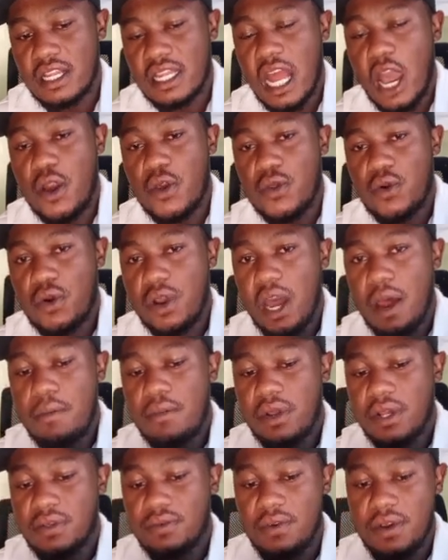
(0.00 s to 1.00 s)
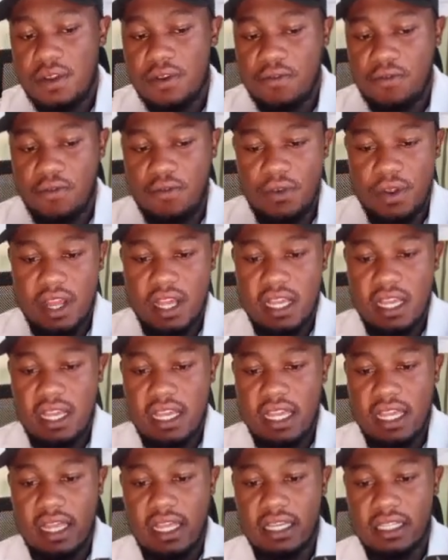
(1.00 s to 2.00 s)
Now your camera is very free.
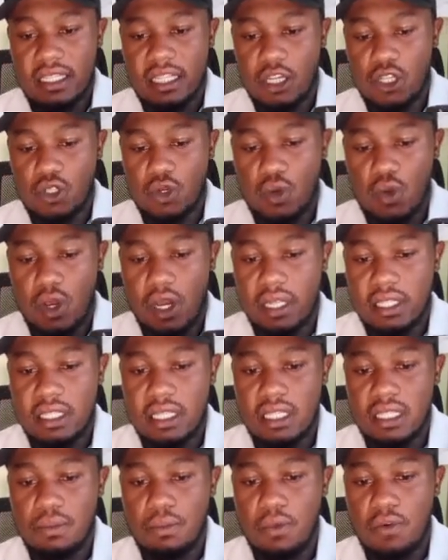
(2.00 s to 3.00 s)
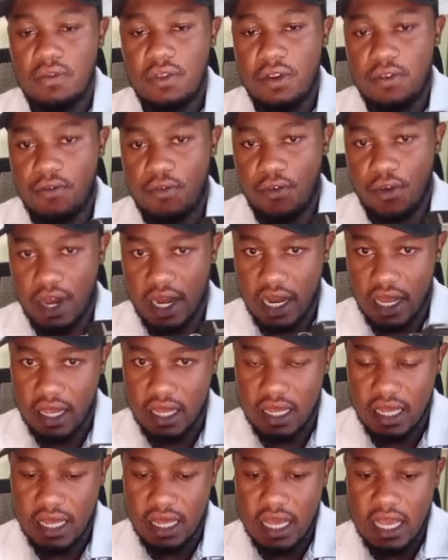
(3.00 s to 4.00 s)
In this section you can see it's moving freely.
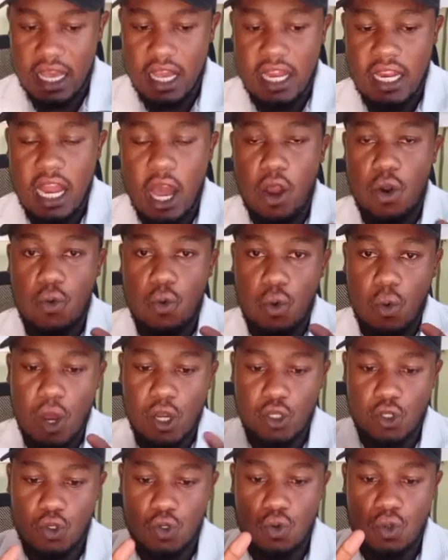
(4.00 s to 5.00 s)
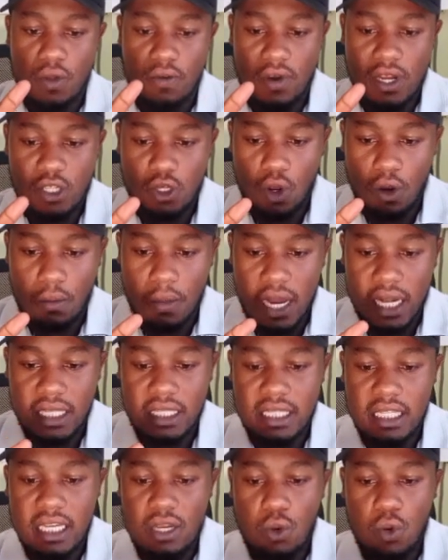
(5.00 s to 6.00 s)
Now we want to do the vertical
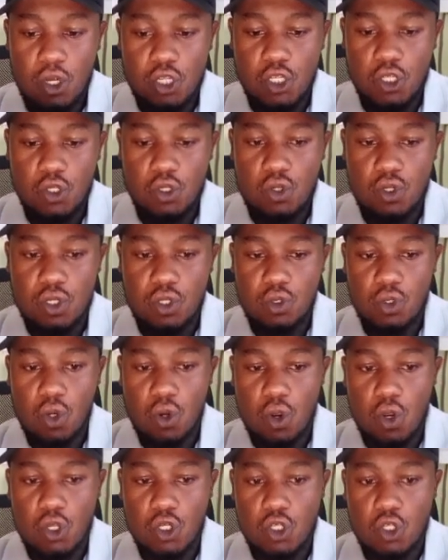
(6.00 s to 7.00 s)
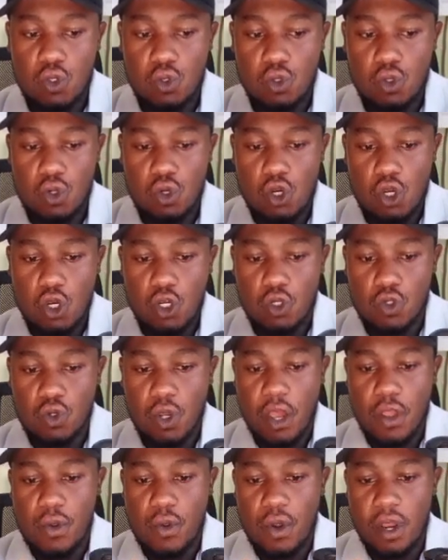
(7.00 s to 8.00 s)
balancing. What you do is you're going to
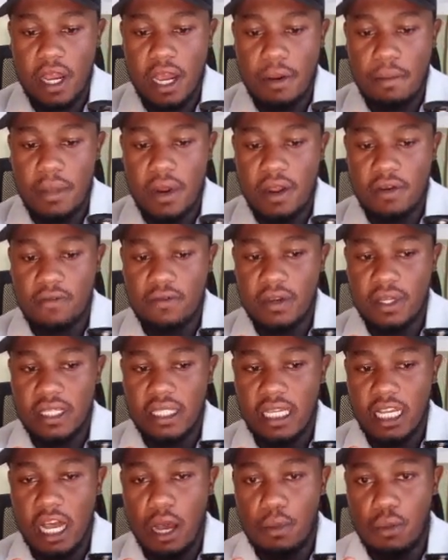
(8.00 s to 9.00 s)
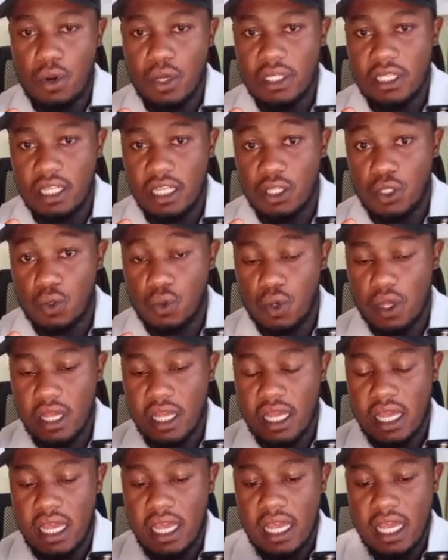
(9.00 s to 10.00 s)
try your camera facing upwards this way.